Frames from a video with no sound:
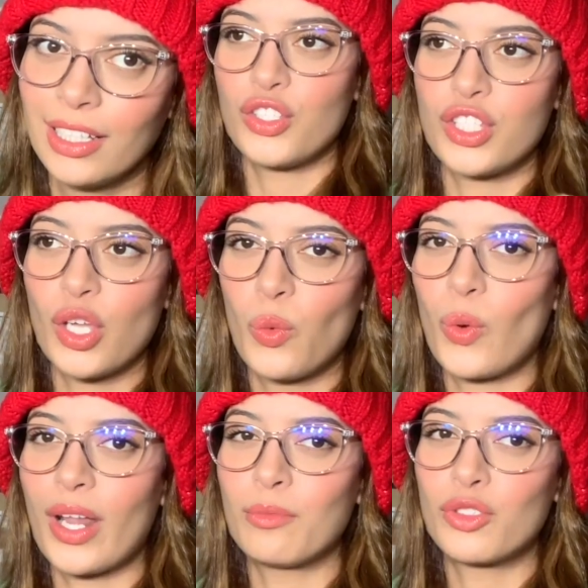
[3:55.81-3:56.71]
So
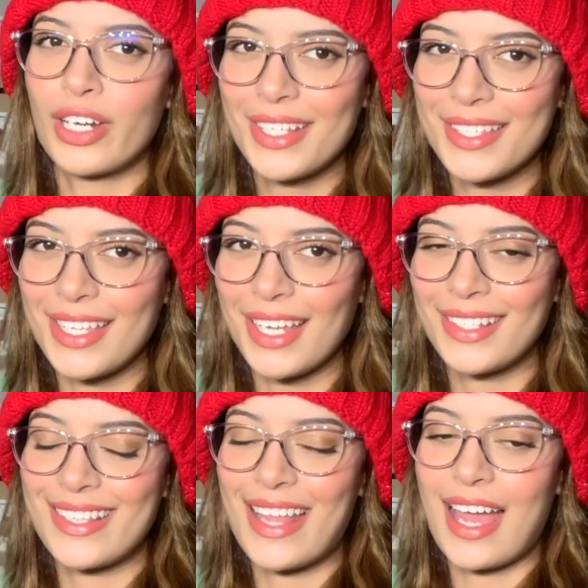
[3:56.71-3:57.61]
what I'm trying to say
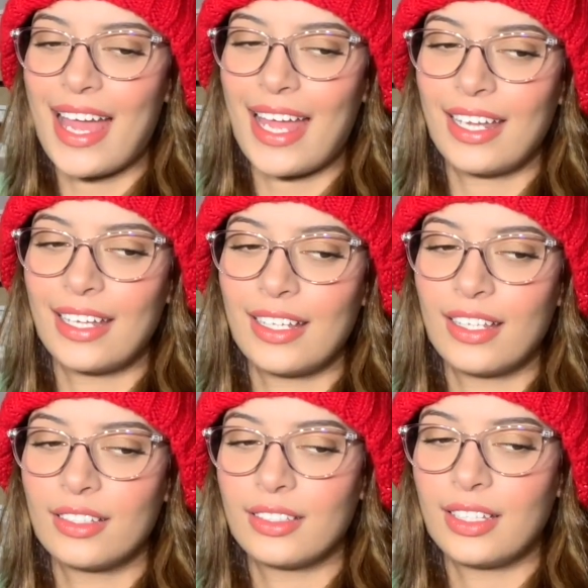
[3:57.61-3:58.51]
is that
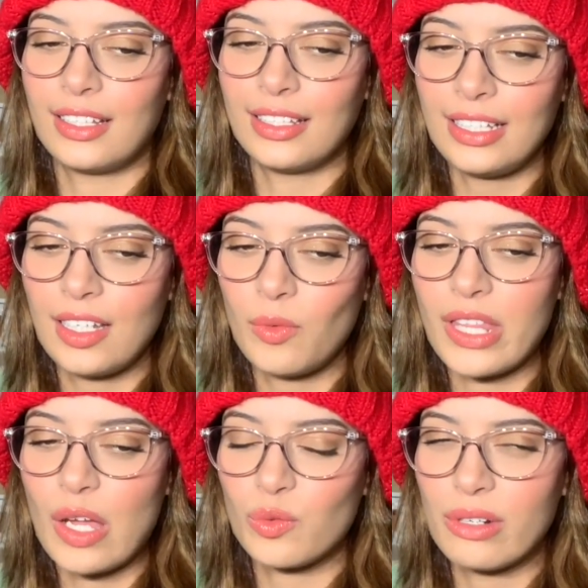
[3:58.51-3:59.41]
Elena,
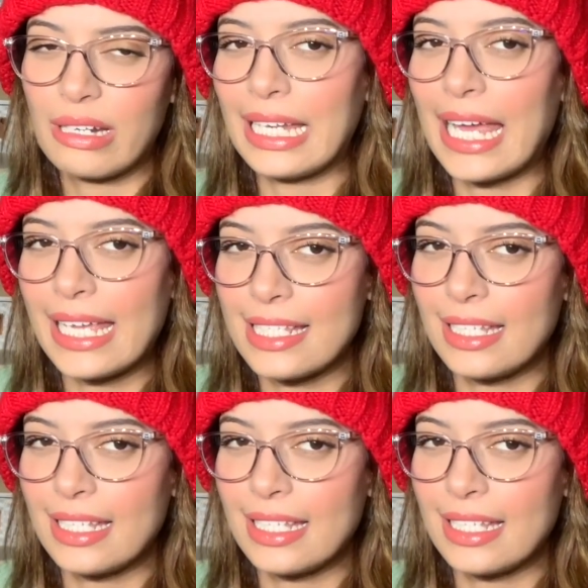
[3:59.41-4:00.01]
without realizing